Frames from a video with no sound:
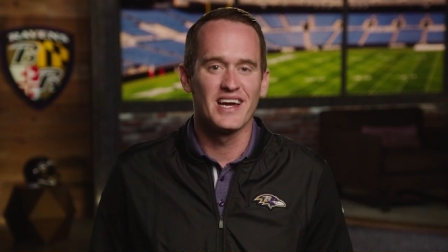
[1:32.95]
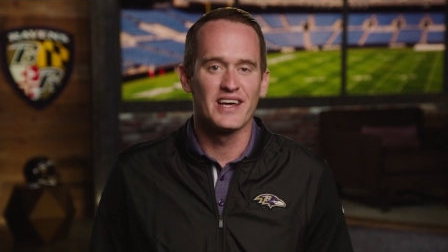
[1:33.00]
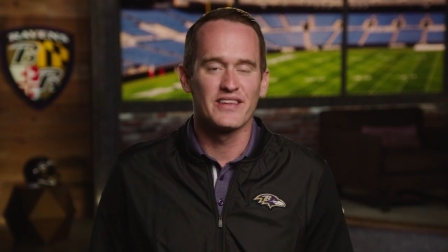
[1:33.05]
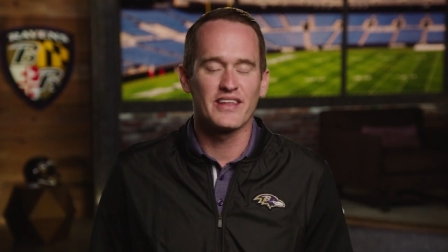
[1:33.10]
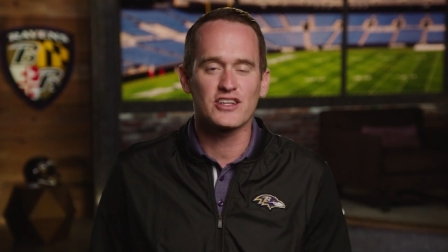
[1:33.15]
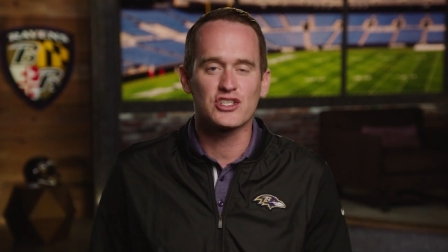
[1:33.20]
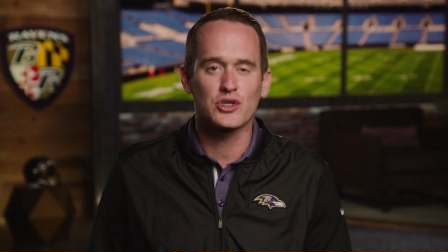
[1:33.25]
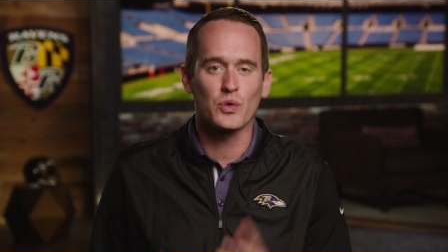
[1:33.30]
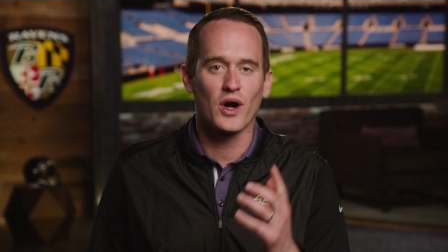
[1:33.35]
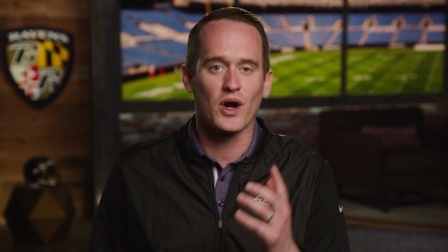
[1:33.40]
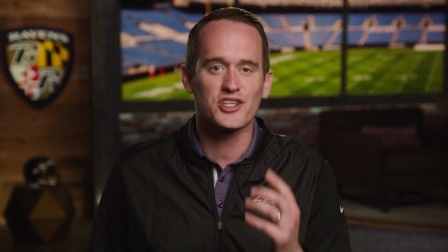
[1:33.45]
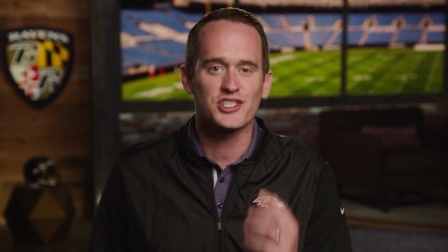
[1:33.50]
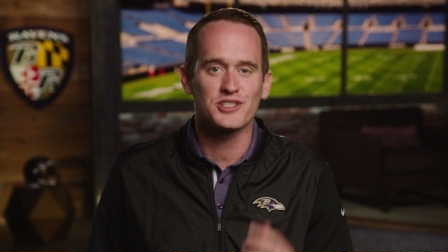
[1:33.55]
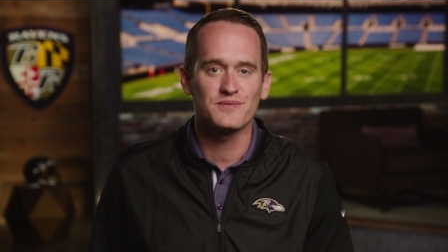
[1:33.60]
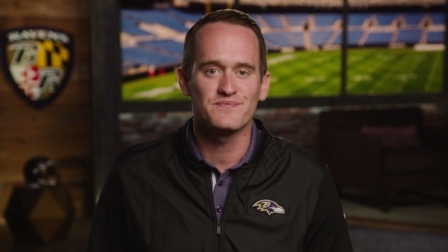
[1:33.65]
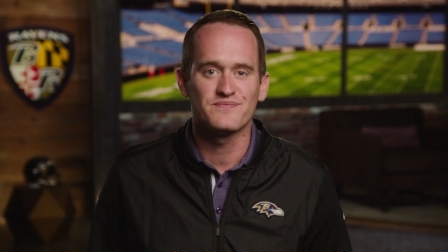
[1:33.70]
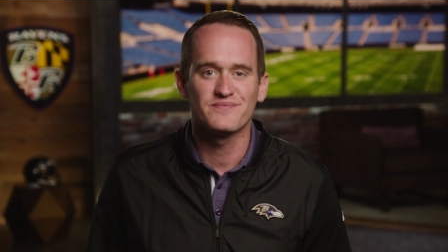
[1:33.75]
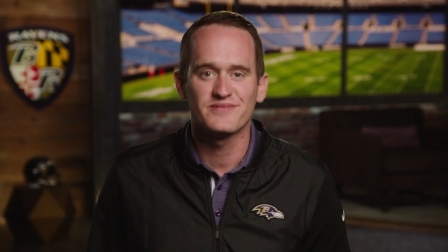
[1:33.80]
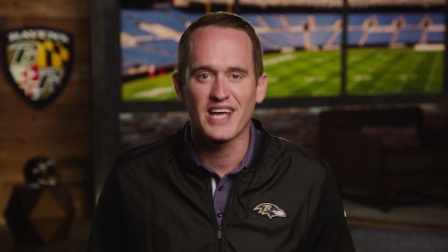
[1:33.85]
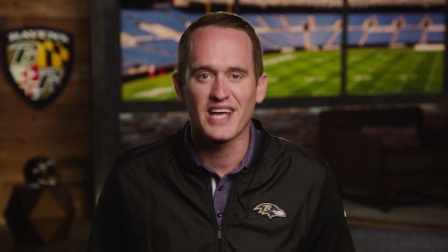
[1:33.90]
Thanks for
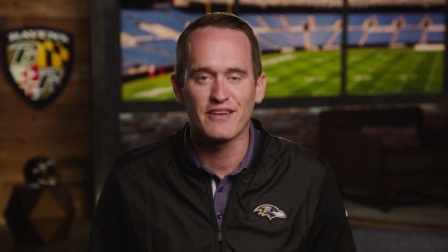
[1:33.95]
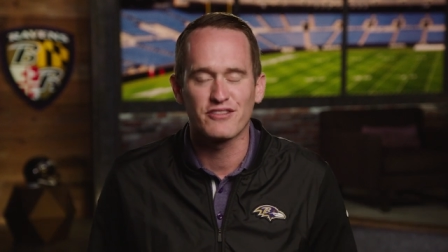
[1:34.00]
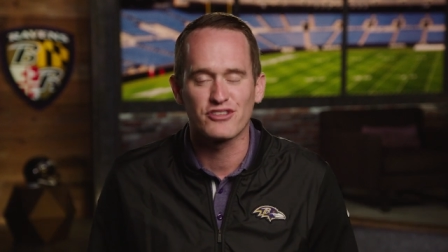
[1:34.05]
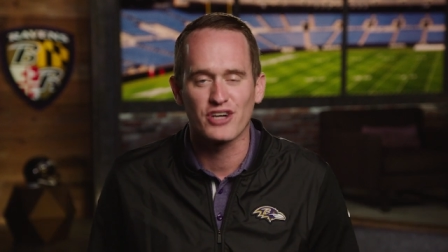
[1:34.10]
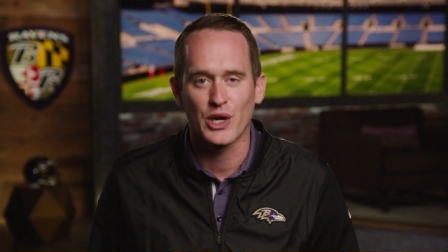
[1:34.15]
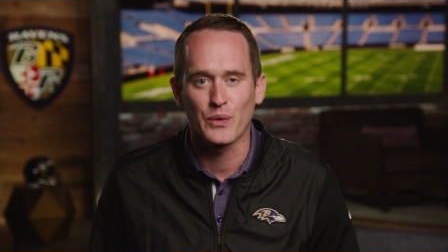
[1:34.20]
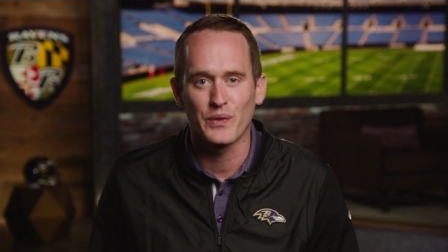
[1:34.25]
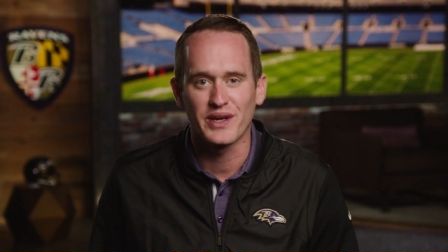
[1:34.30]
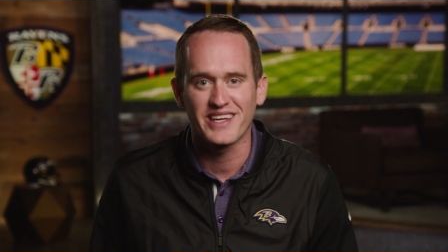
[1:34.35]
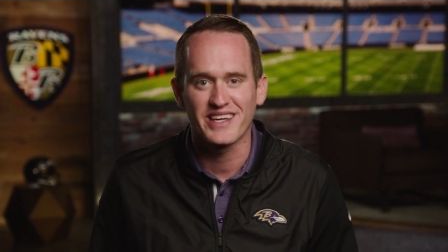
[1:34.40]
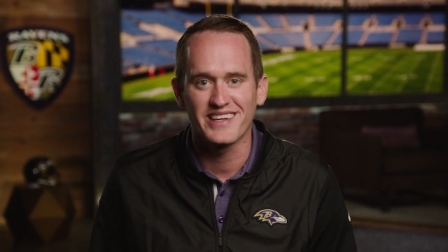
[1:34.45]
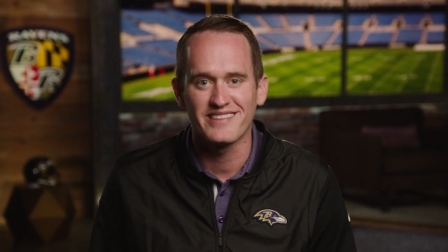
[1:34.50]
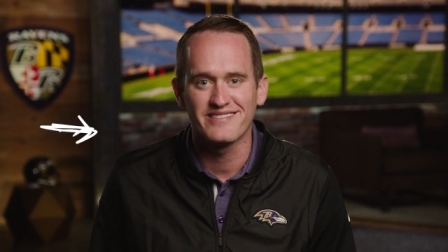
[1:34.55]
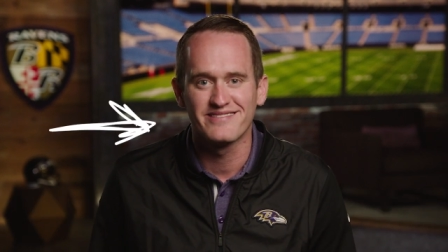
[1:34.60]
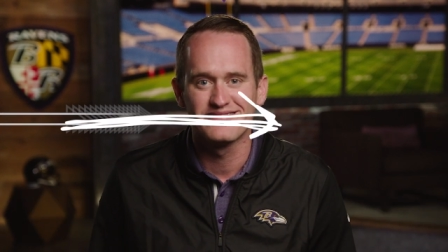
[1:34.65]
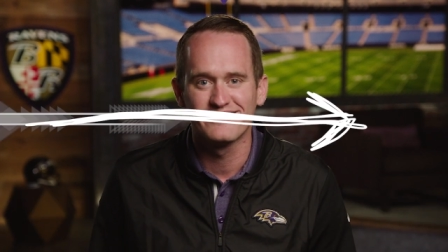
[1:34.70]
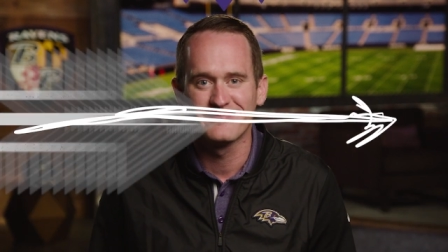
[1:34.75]
watching. Have a great weekend.